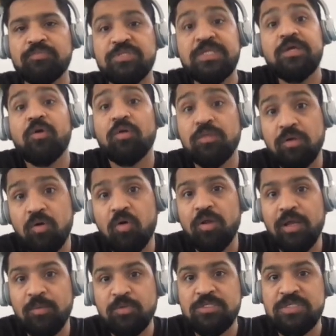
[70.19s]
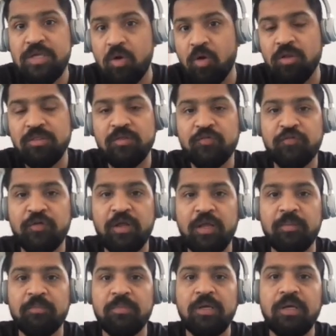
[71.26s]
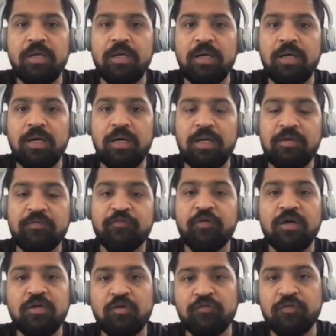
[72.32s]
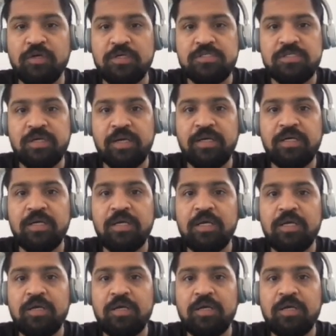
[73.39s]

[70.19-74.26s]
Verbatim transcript: see on the call, I would say on the frame uh, in front of us, right?